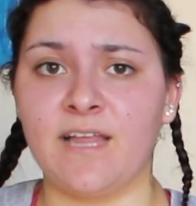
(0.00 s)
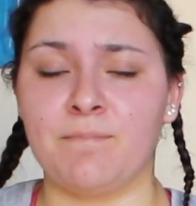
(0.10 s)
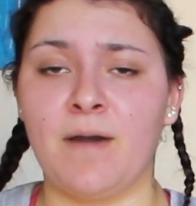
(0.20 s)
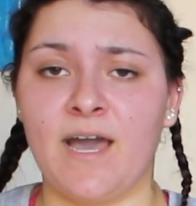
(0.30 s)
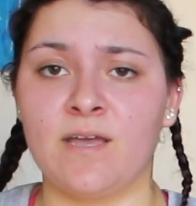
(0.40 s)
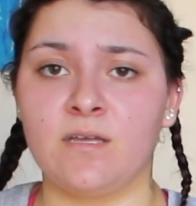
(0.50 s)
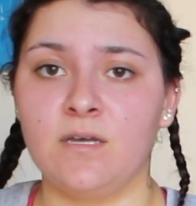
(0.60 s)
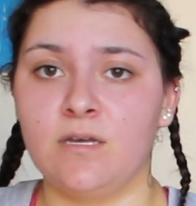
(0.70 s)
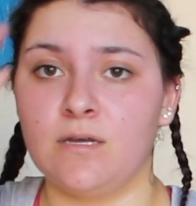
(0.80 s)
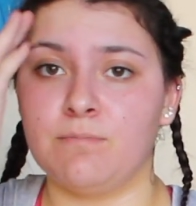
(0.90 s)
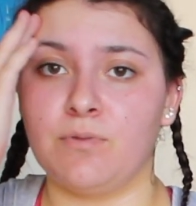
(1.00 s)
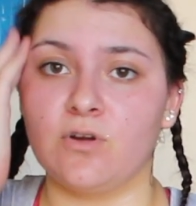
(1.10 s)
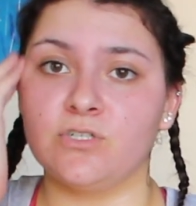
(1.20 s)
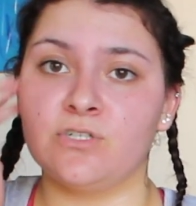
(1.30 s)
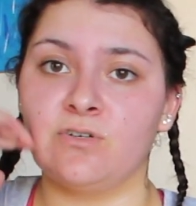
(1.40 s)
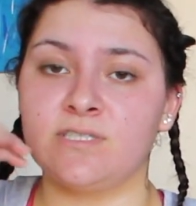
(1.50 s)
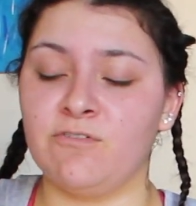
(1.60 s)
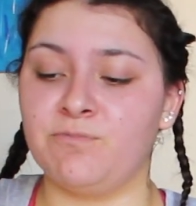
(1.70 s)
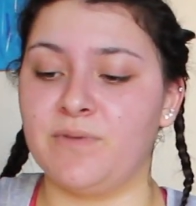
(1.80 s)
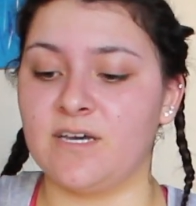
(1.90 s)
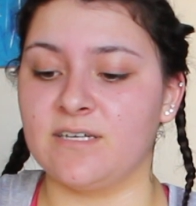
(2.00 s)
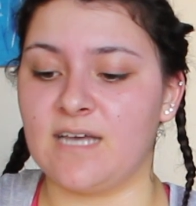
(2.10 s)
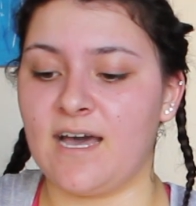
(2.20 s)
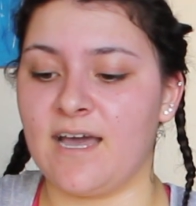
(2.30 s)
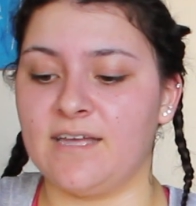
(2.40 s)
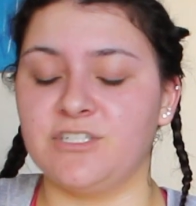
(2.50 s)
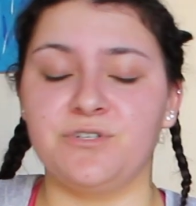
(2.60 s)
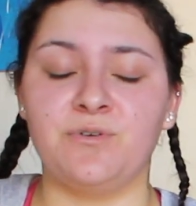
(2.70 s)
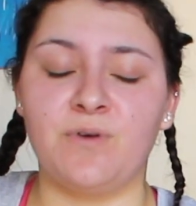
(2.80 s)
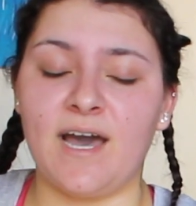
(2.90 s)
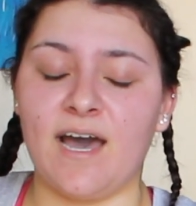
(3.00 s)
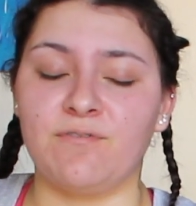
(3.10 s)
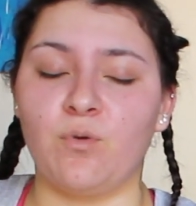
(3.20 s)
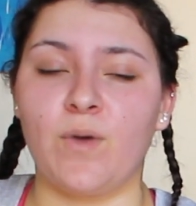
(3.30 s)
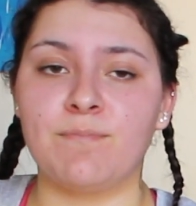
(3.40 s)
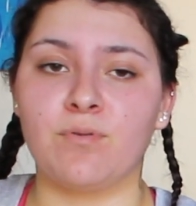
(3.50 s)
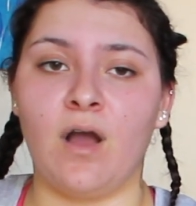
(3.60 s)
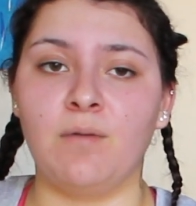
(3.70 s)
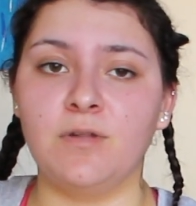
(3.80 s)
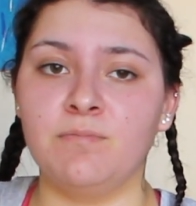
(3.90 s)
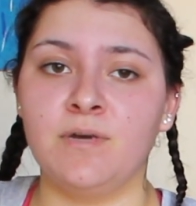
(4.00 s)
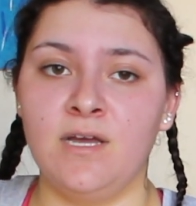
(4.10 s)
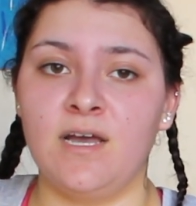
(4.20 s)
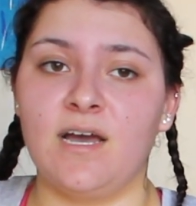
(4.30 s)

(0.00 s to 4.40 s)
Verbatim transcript: Like my personal self because I do have a weight problem.